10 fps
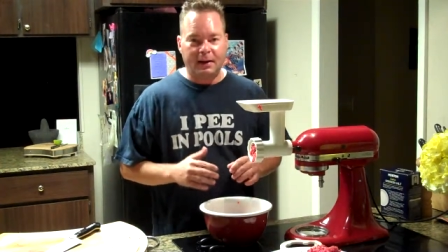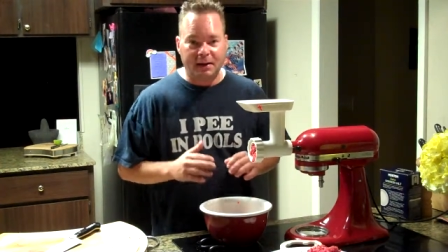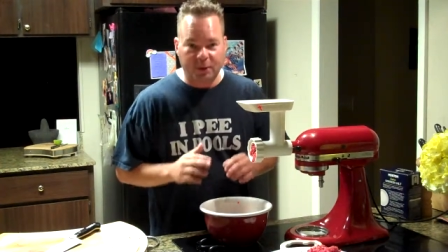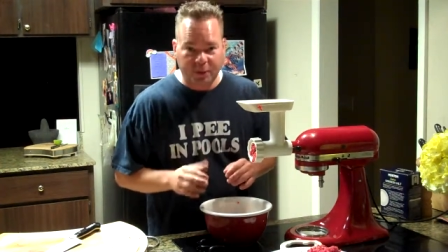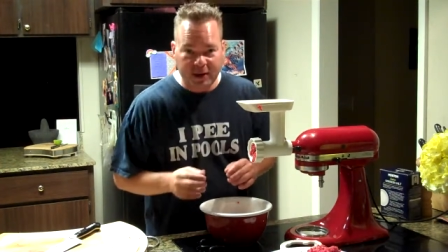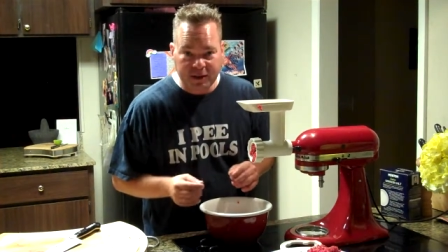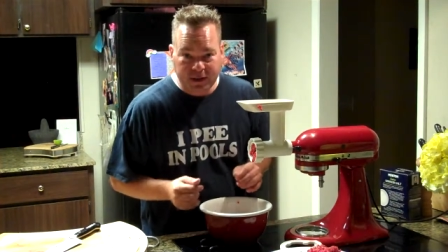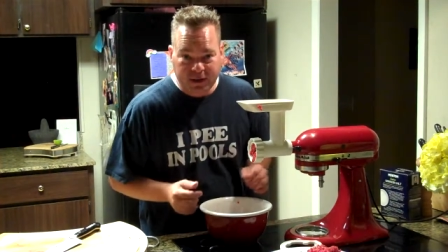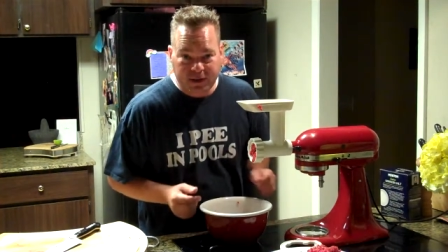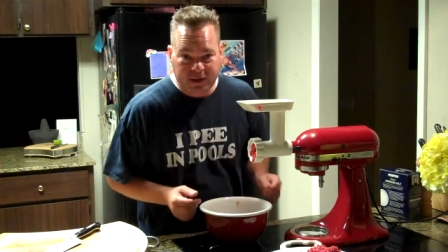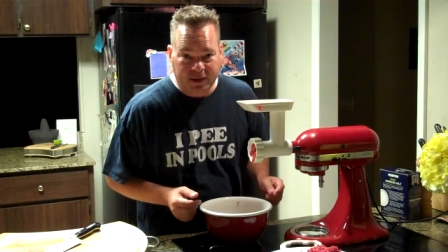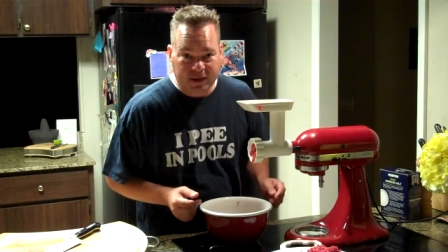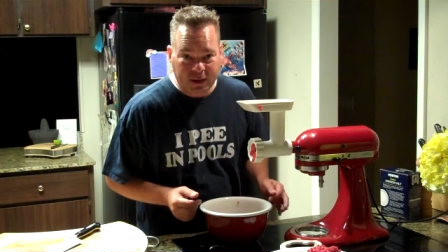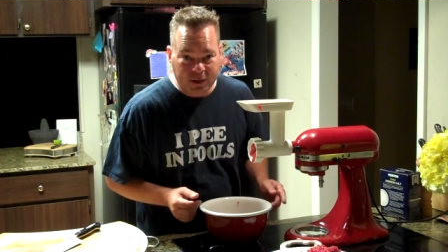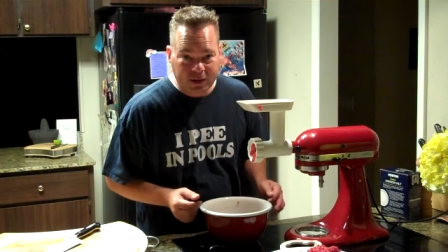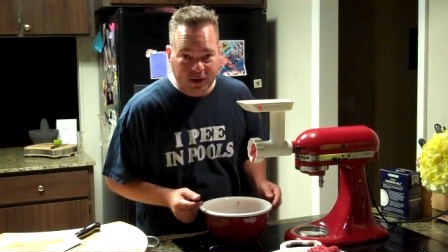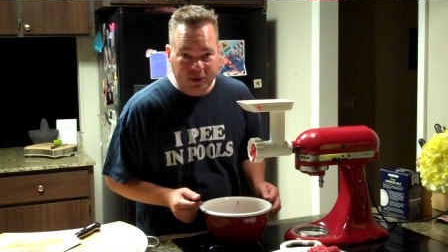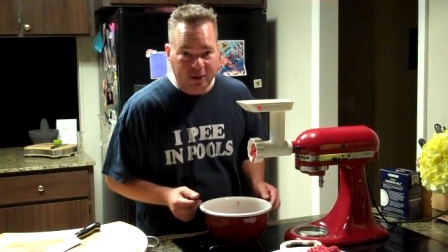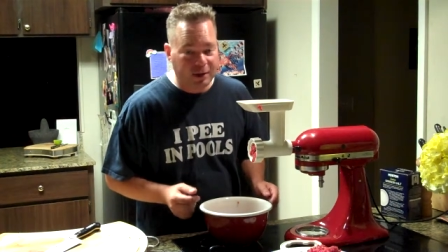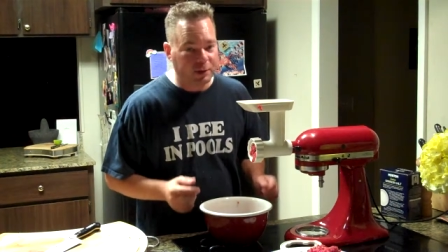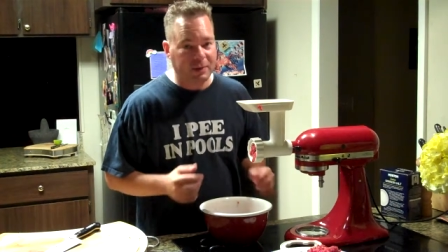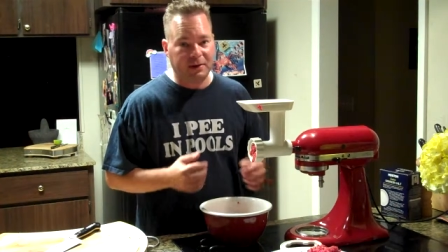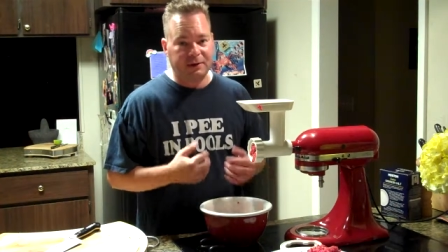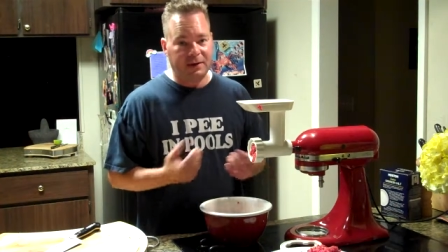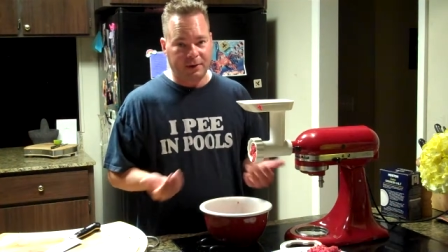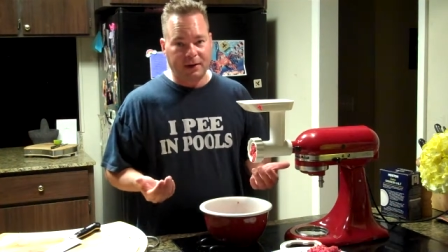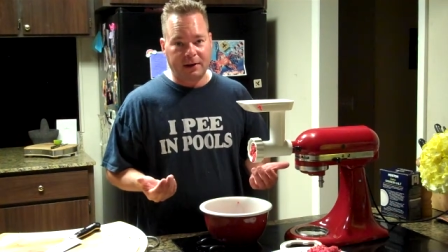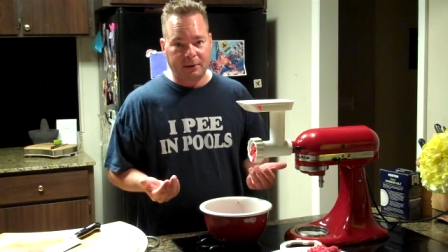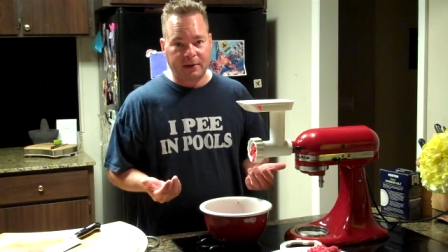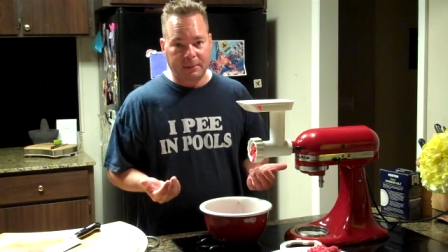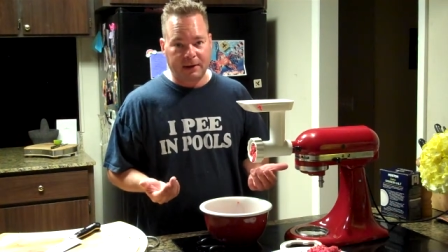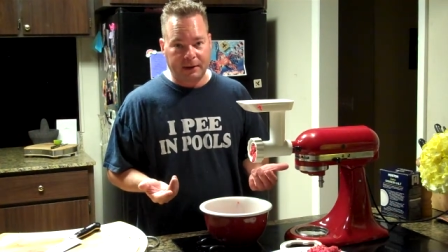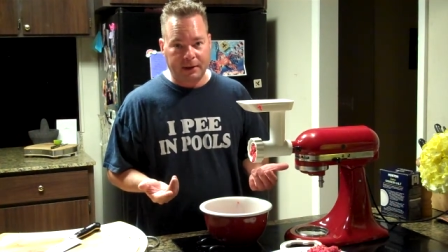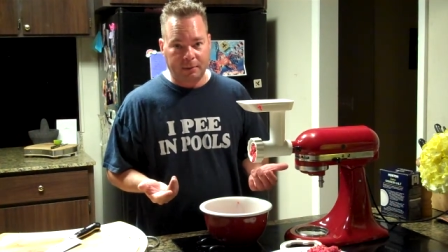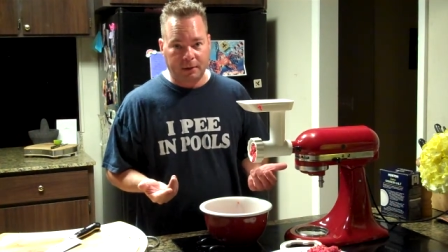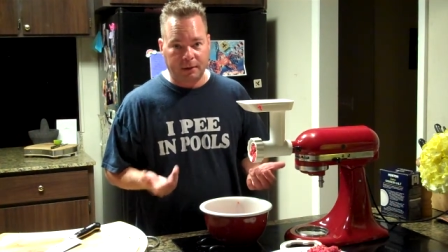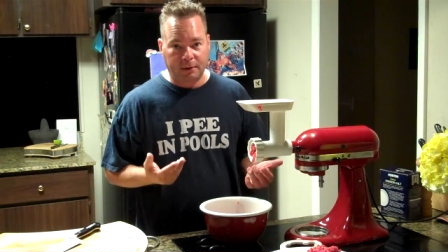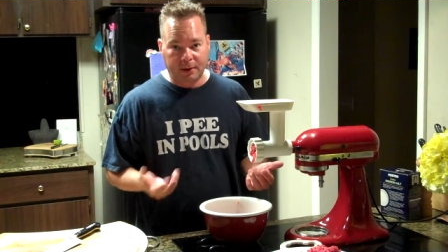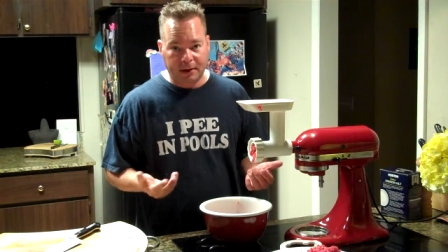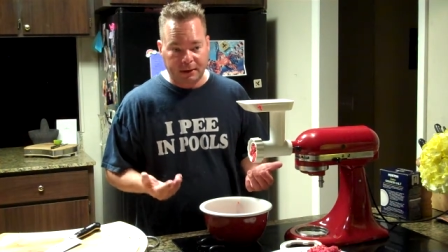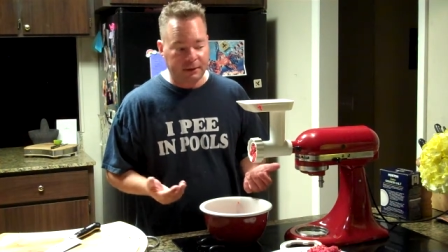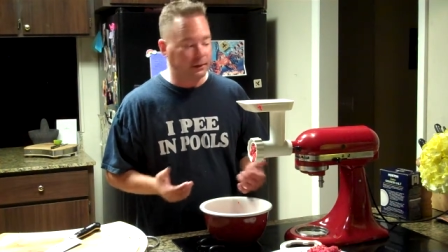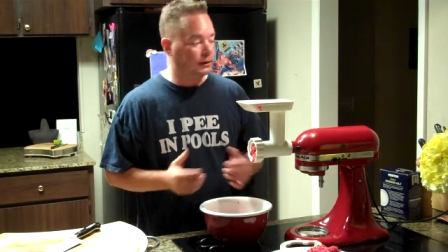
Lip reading: And the reason this is a secret show is because every guy knows how to make a hamburger, right?